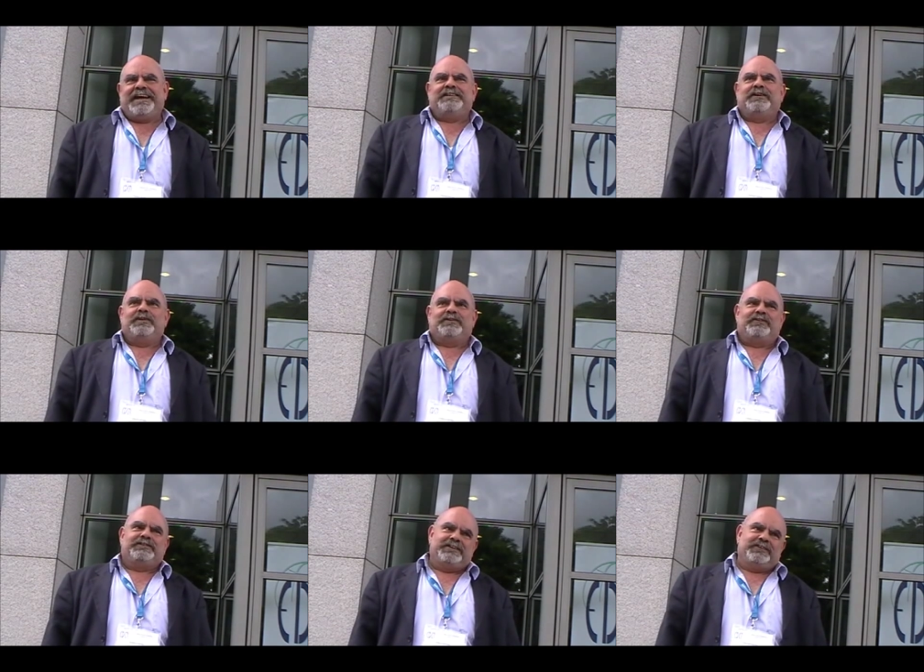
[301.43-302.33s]
And they will
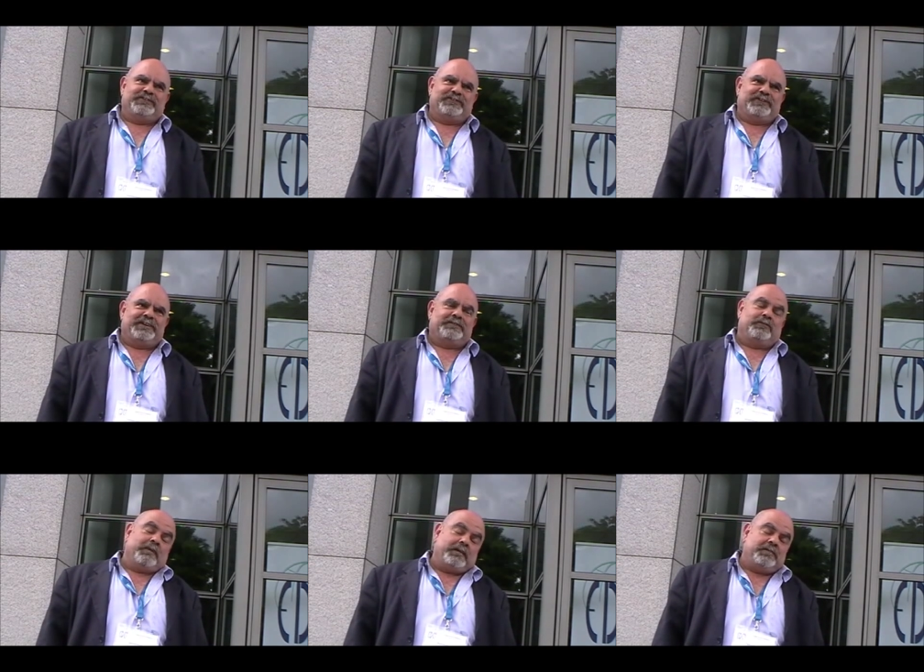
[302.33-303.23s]
continue to do it,
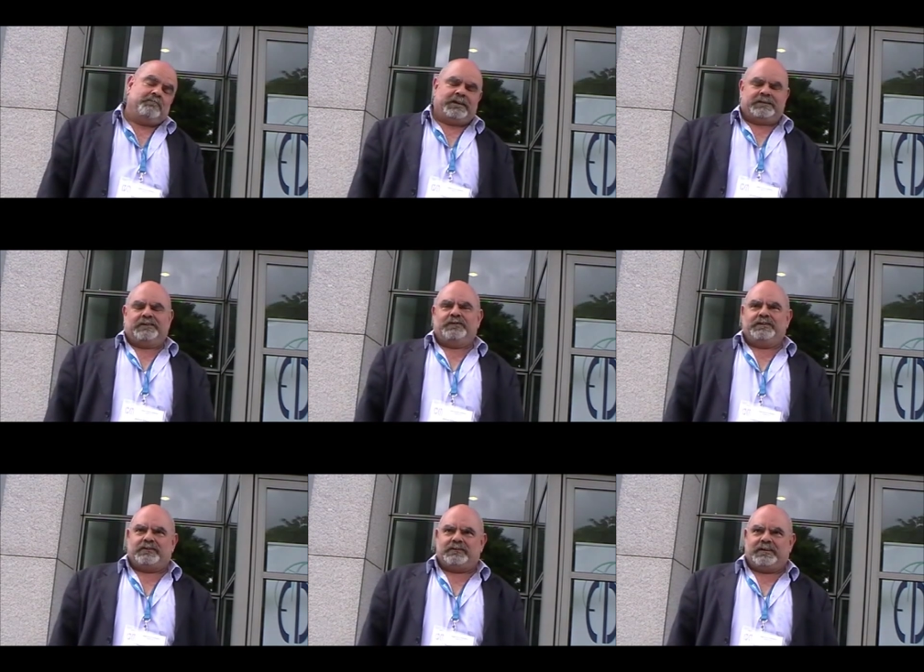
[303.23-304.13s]
maybe better
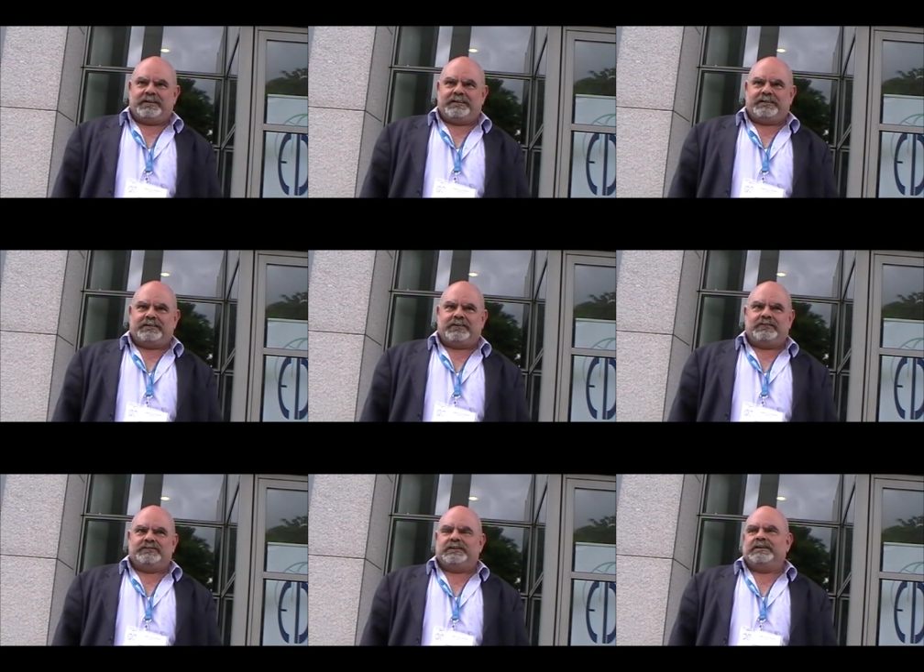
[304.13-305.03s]
with uh,
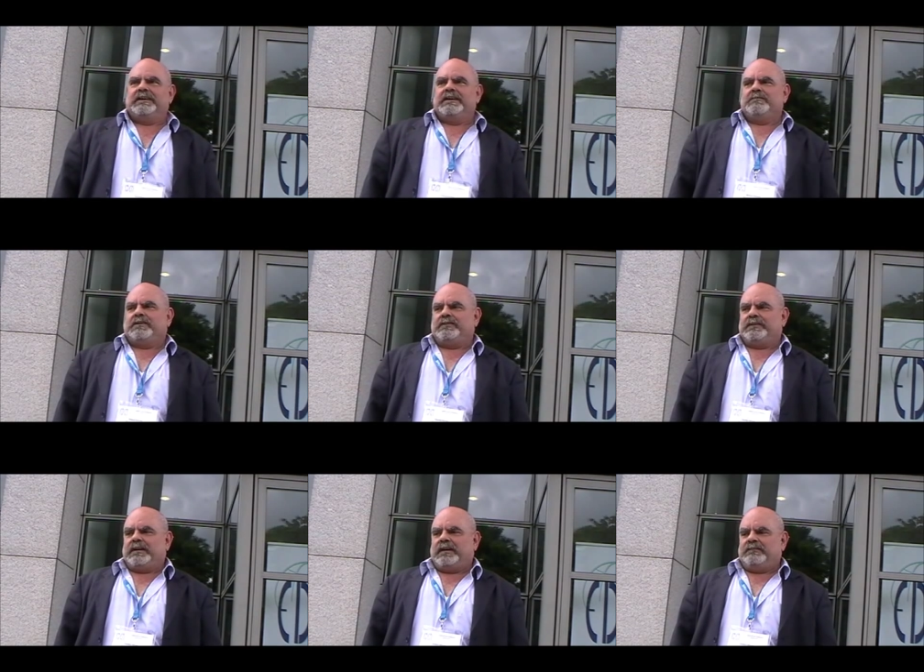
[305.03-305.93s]
technology, because
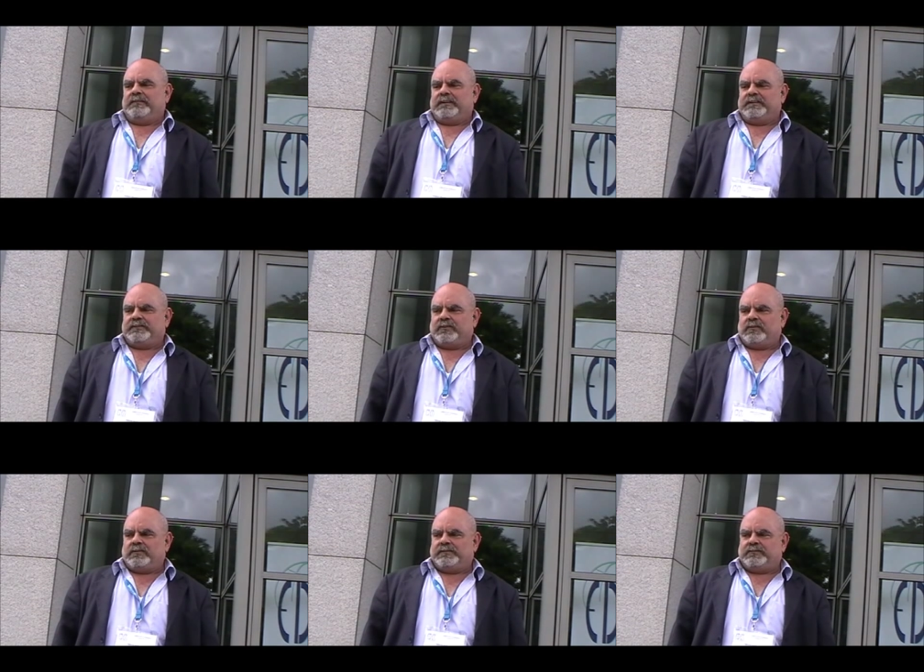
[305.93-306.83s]
there are very
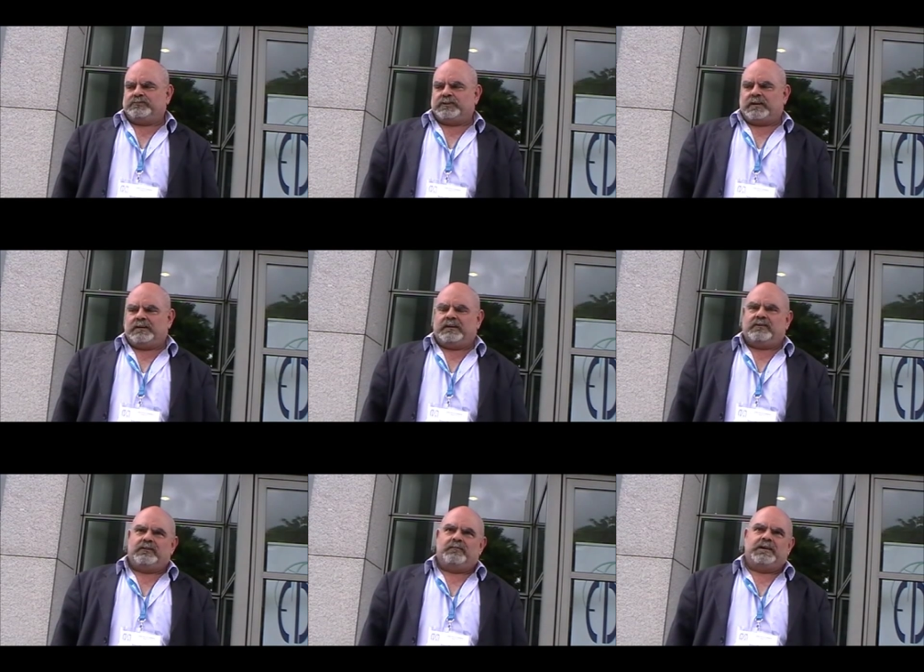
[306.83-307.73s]
strong social
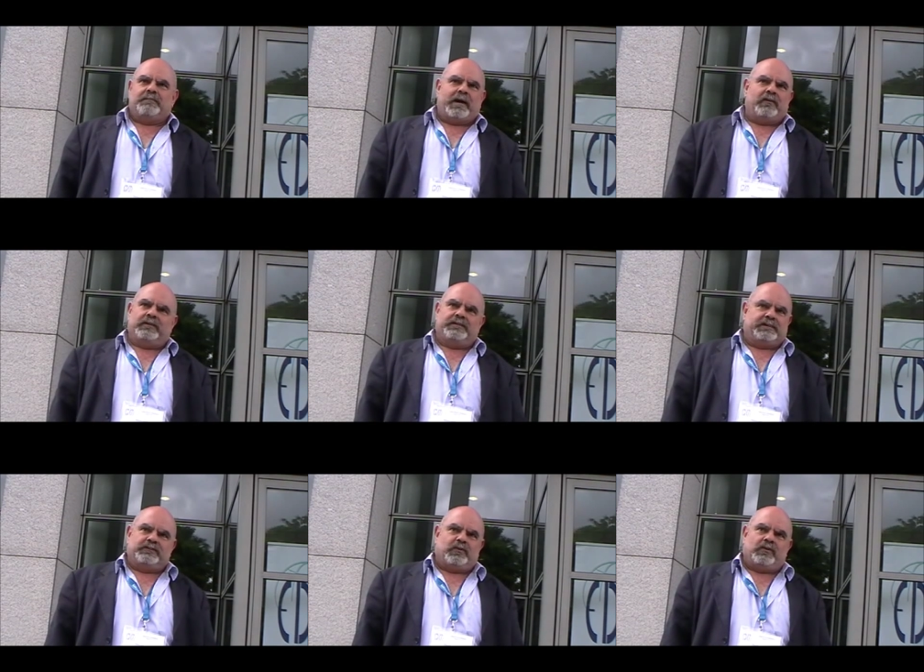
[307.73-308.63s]
economic powers
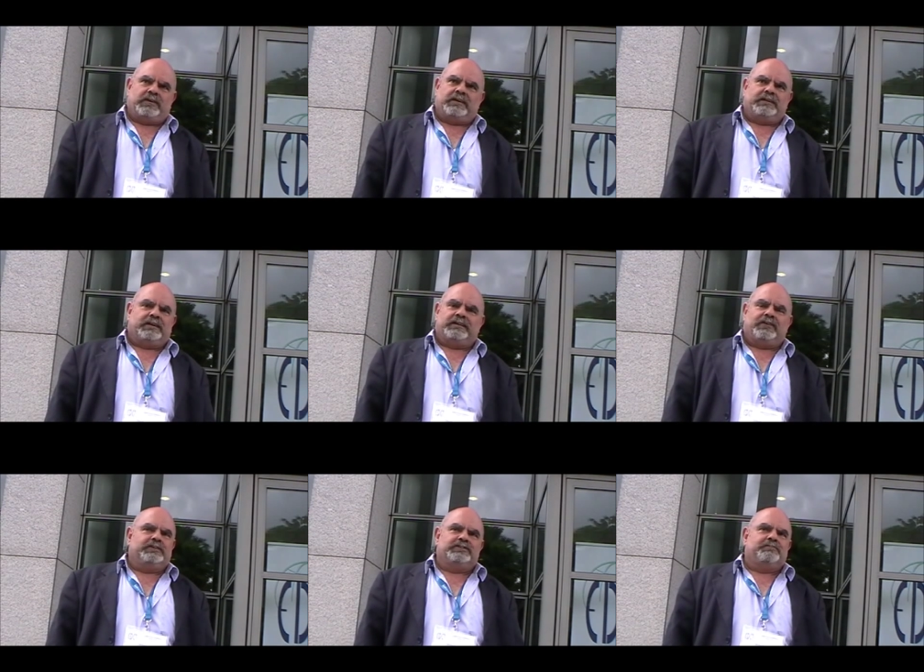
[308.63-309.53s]
at work here.
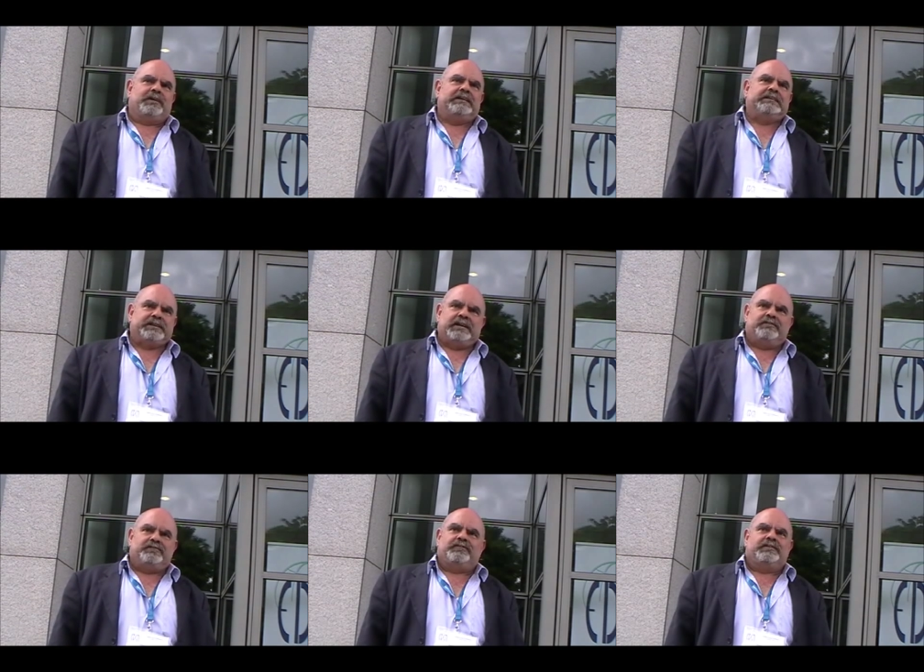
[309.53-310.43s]
Technology by
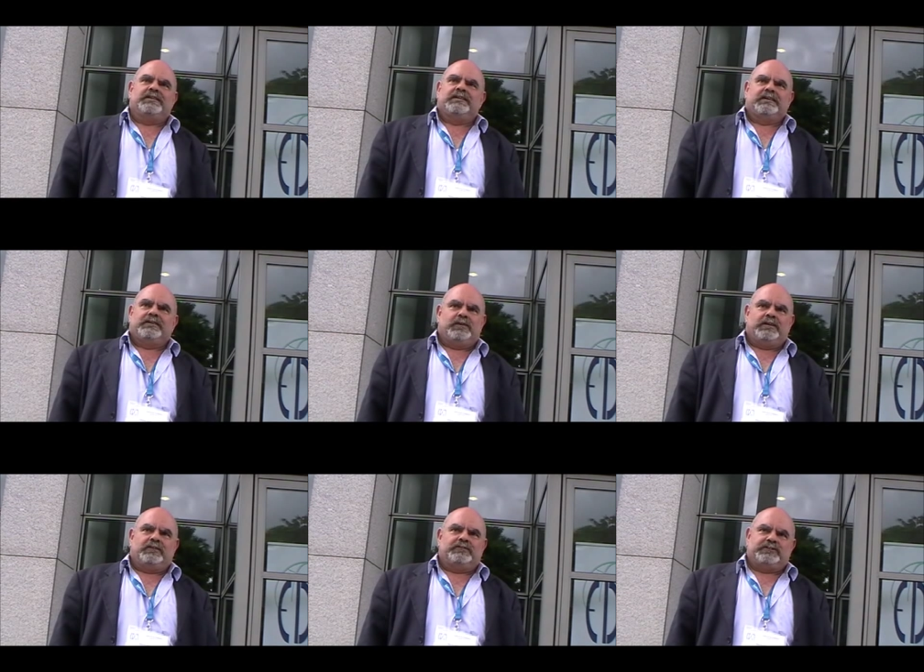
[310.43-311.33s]
itself
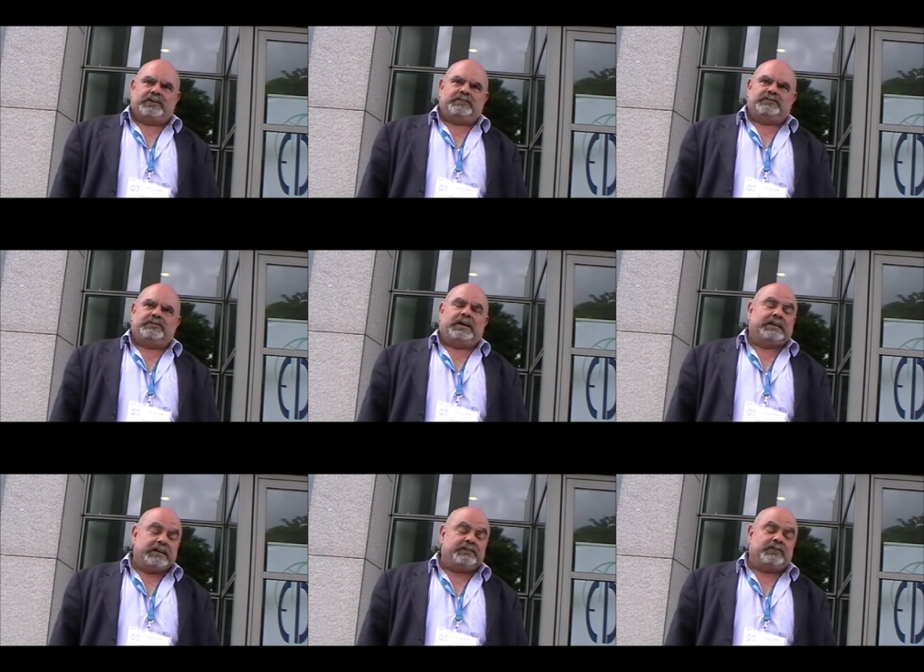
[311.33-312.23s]
will not change,
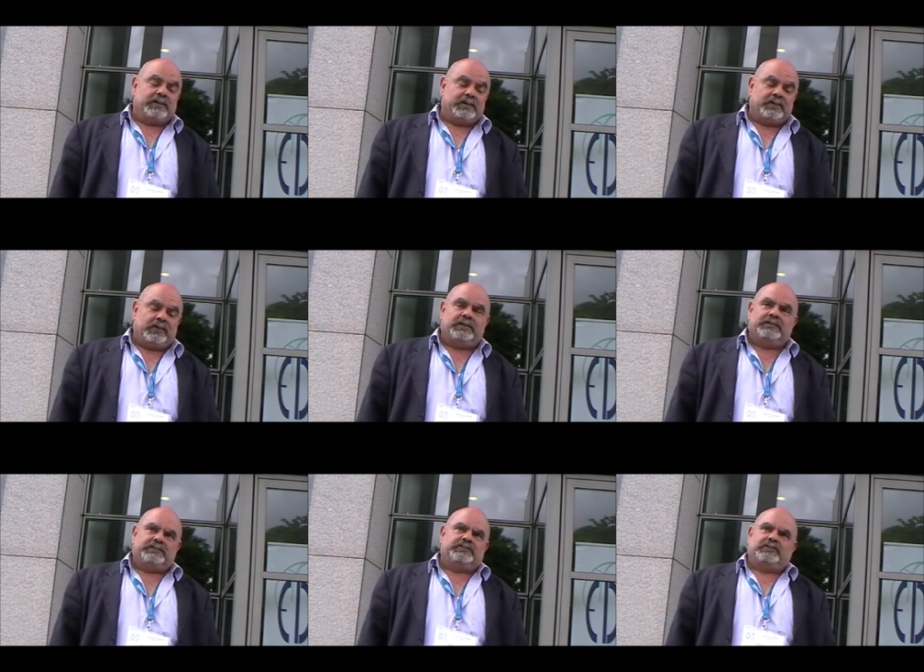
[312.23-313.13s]
at least on not
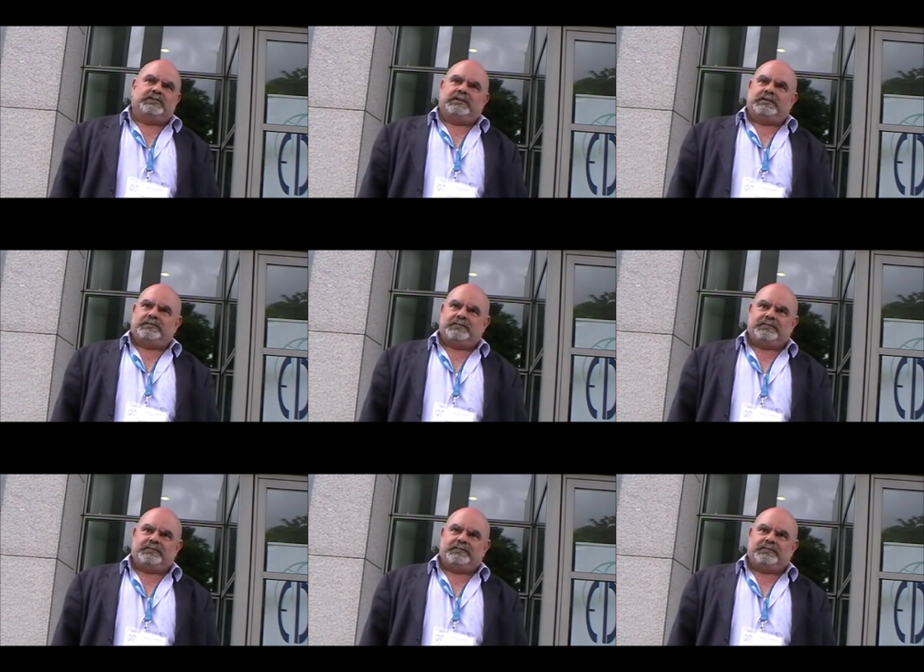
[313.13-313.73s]
in the short term.